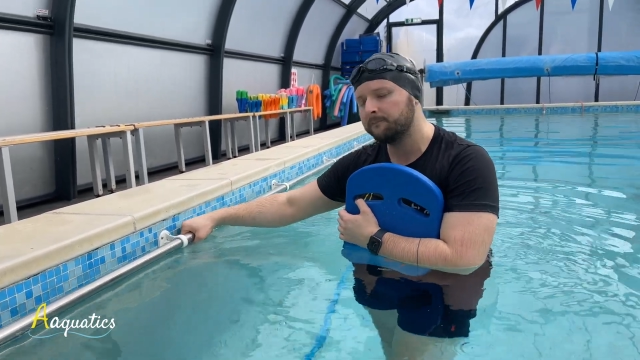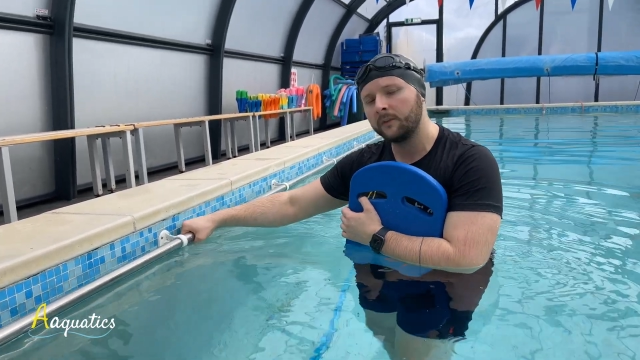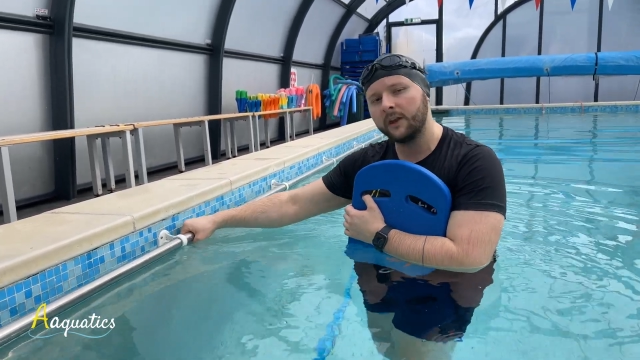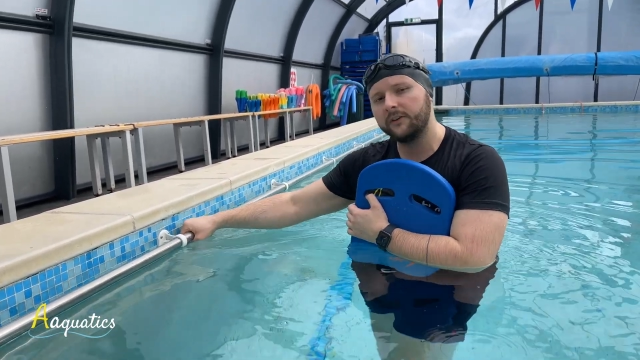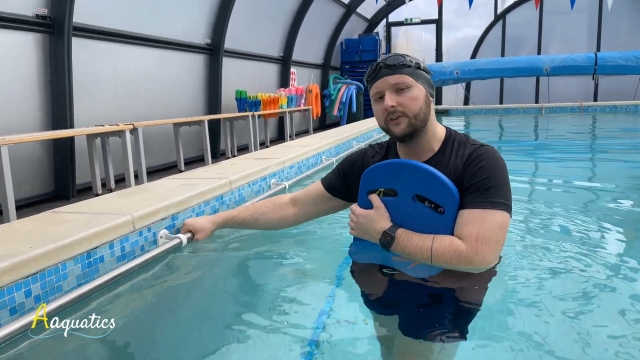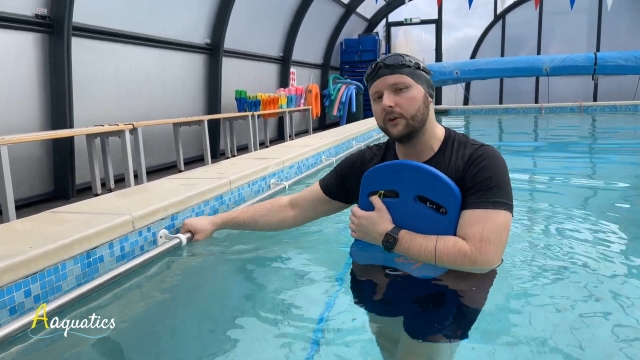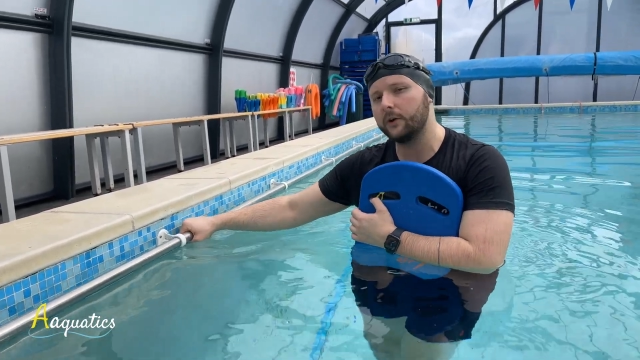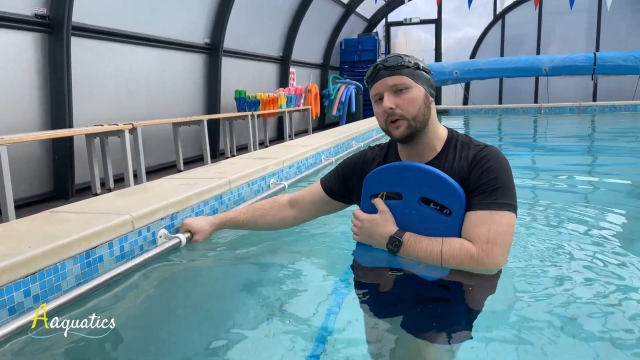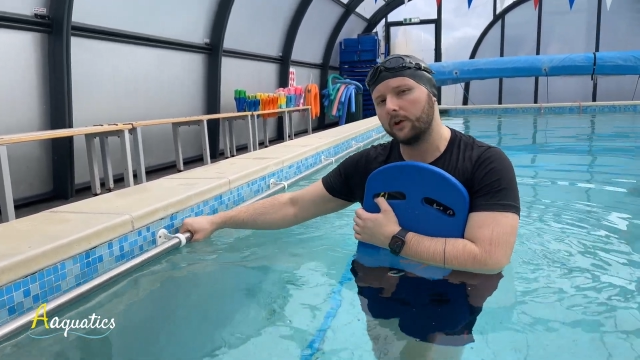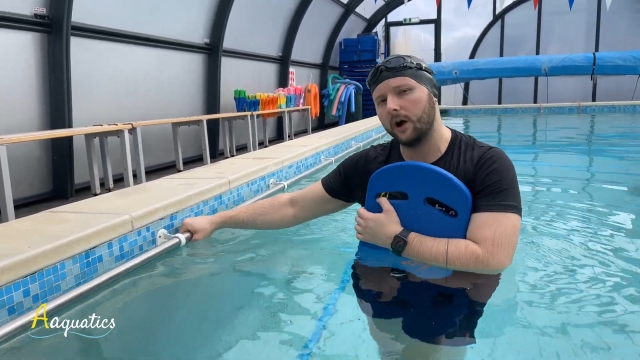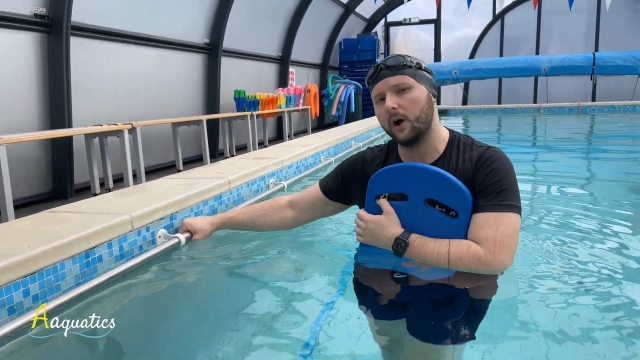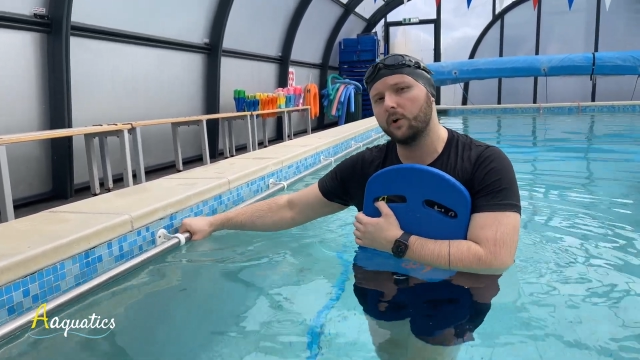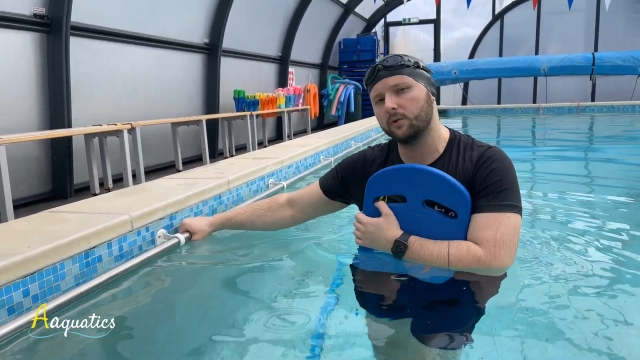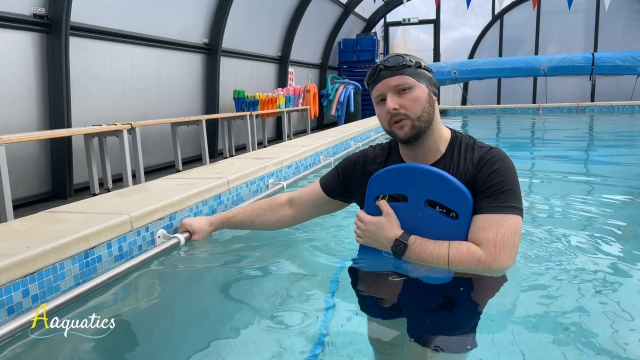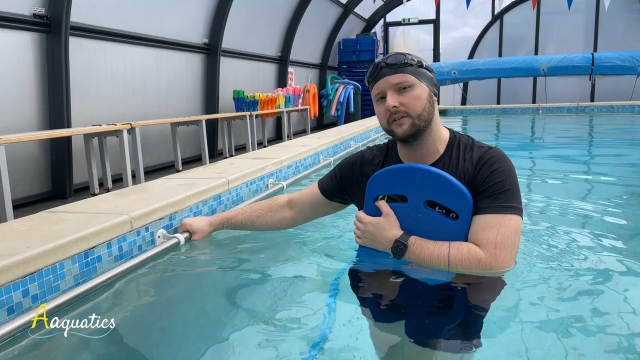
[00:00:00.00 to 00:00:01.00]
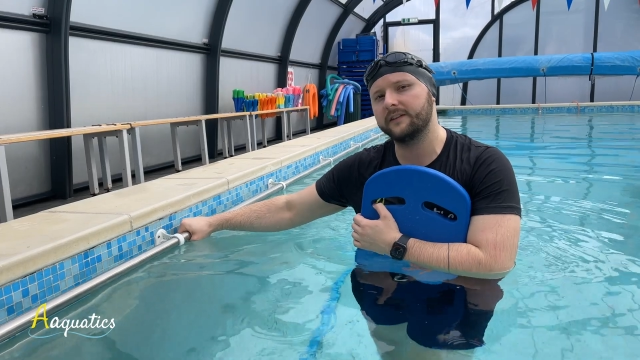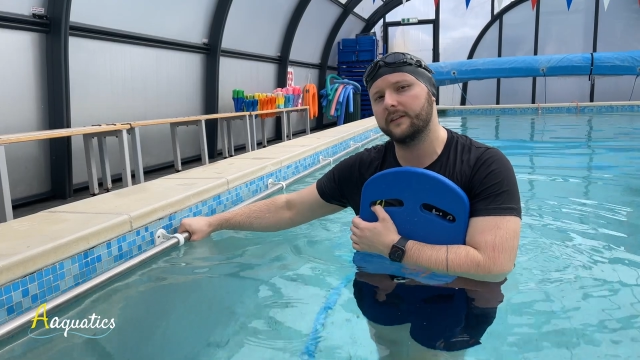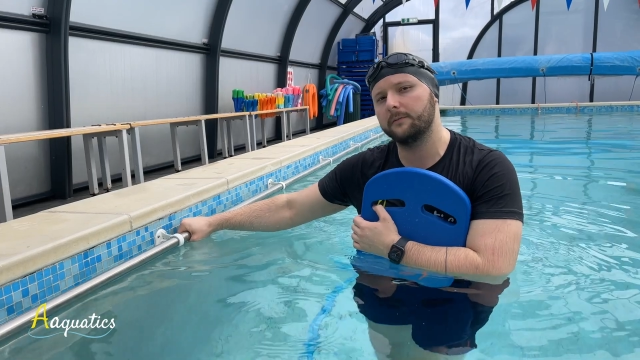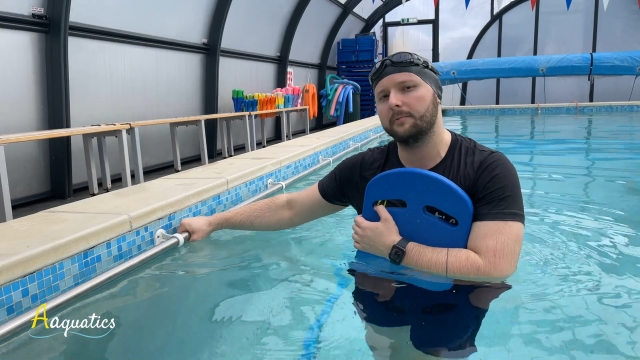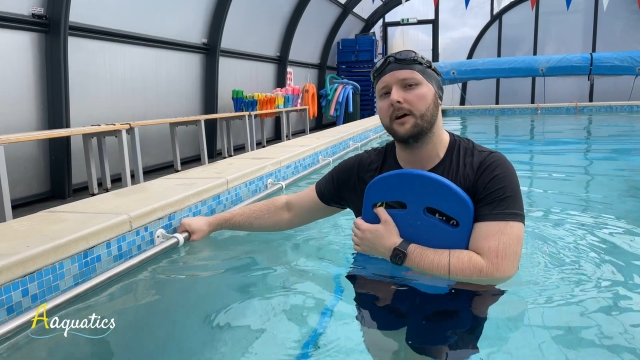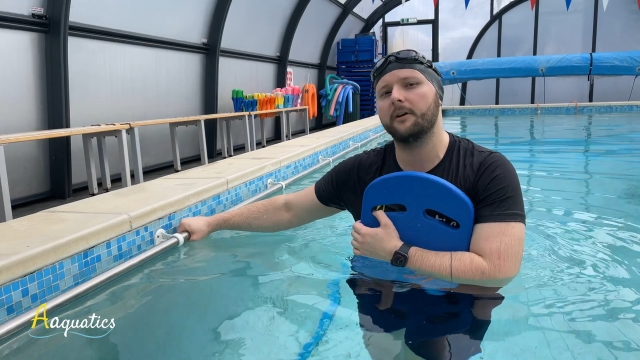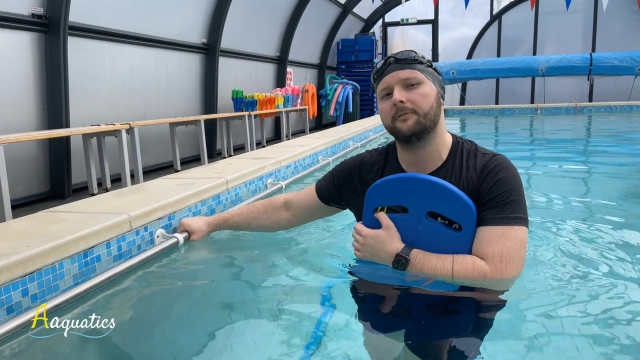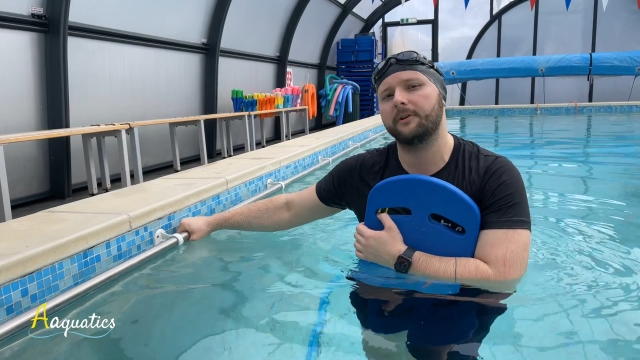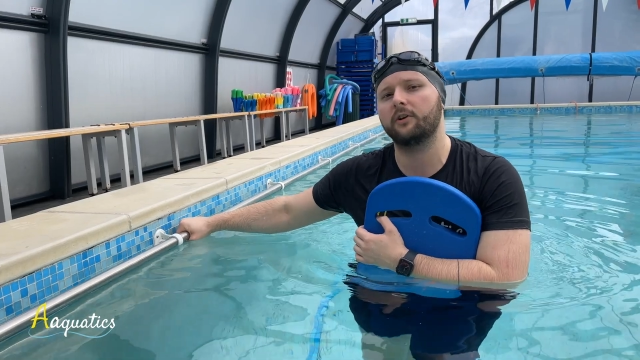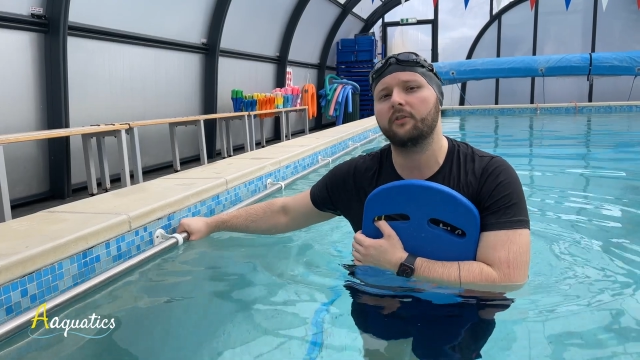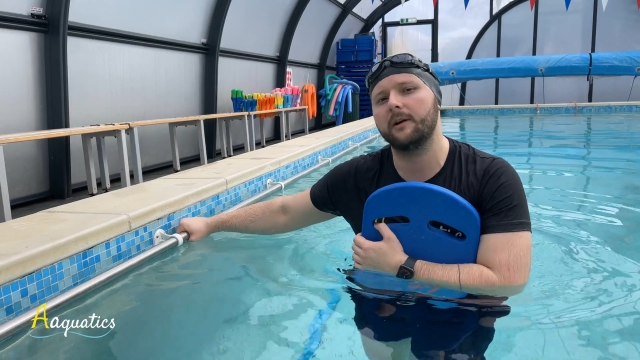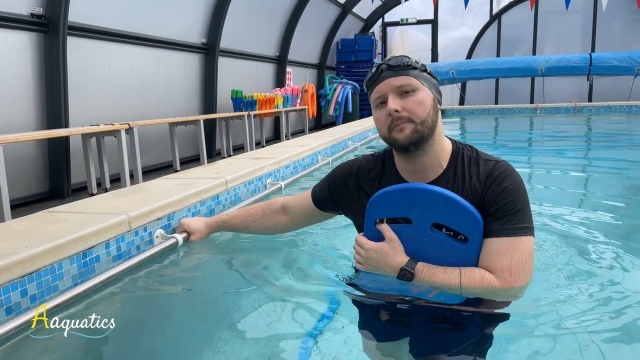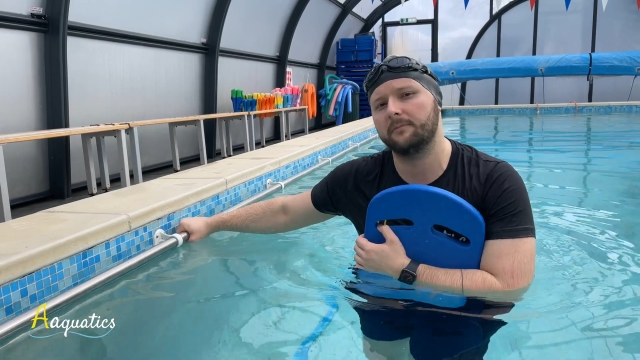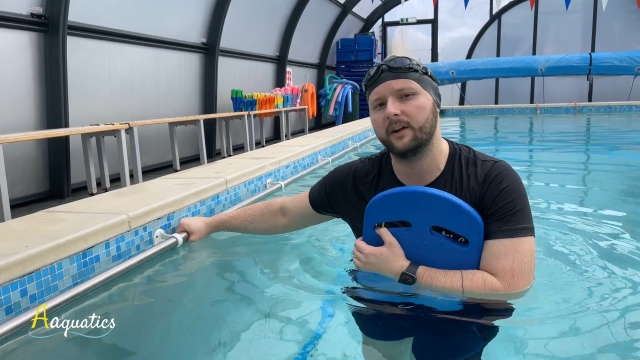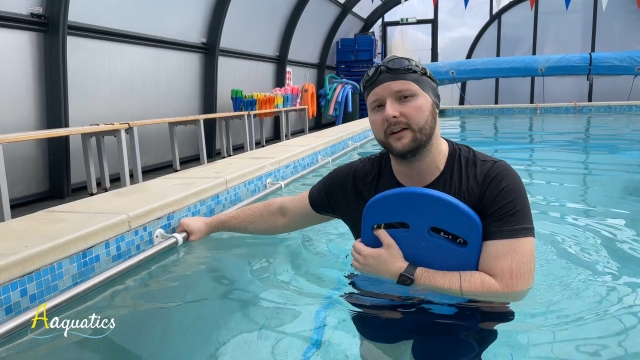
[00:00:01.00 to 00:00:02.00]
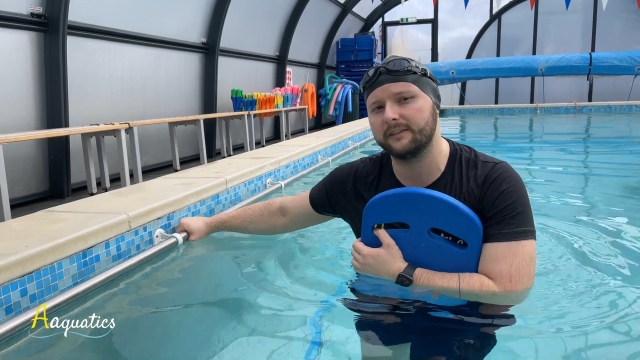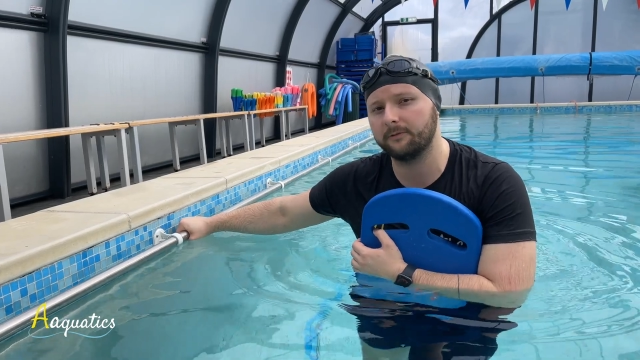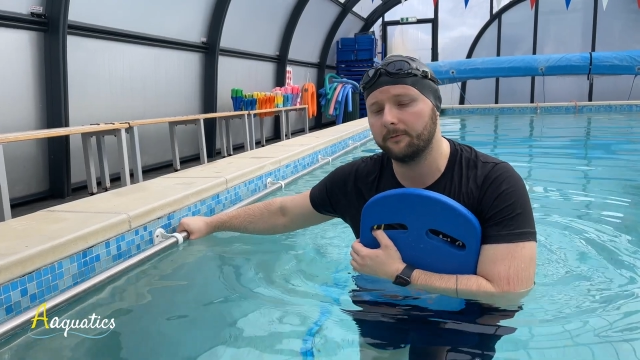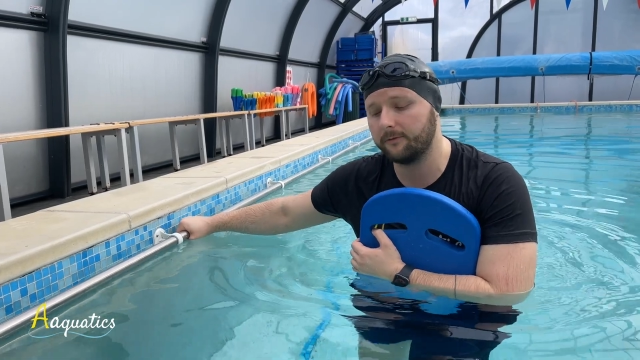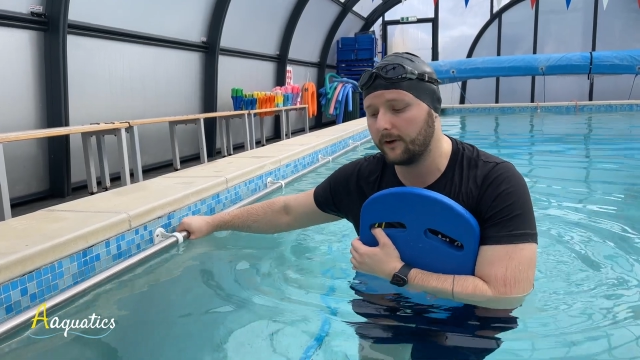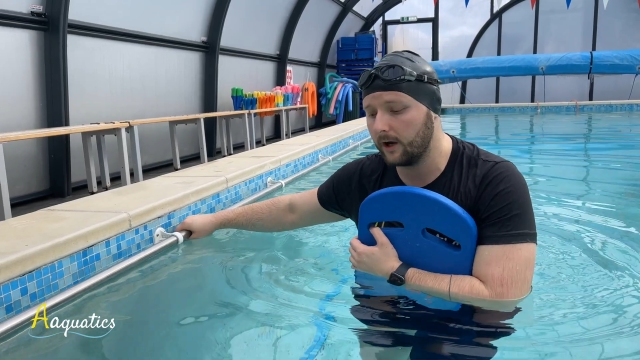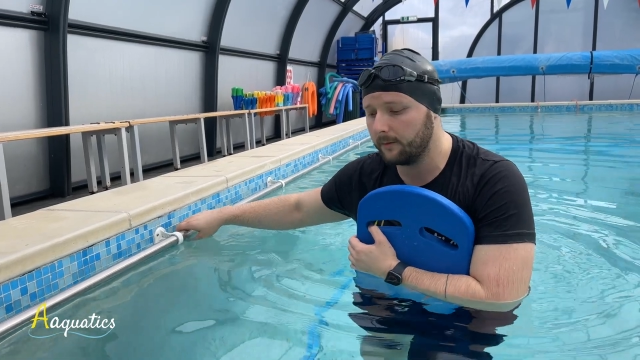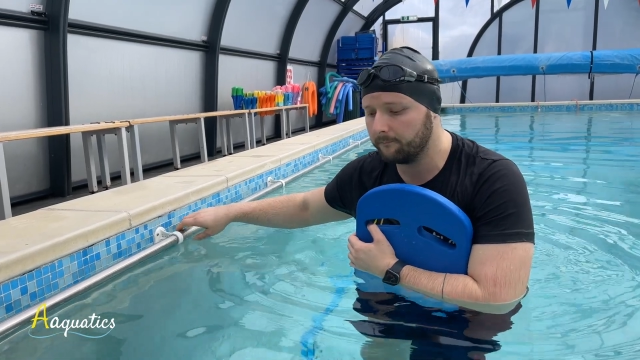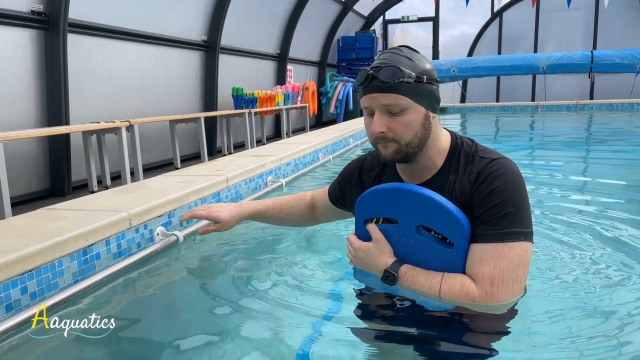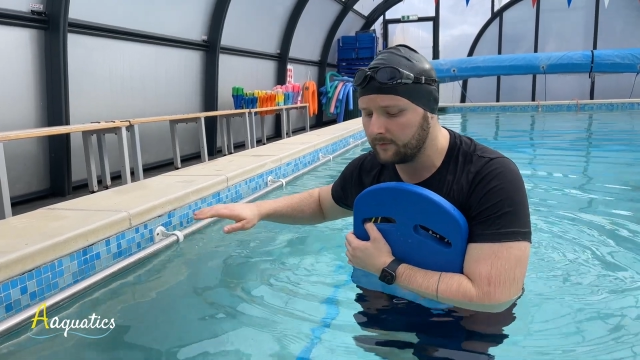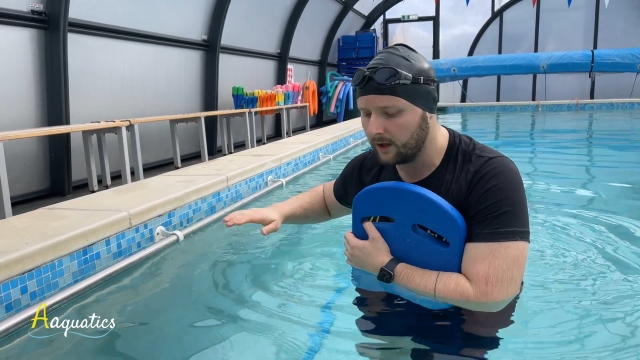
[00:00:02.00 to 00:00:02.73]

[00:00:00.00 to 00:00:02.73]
so you can hold onto the bar for grip, nice and firm.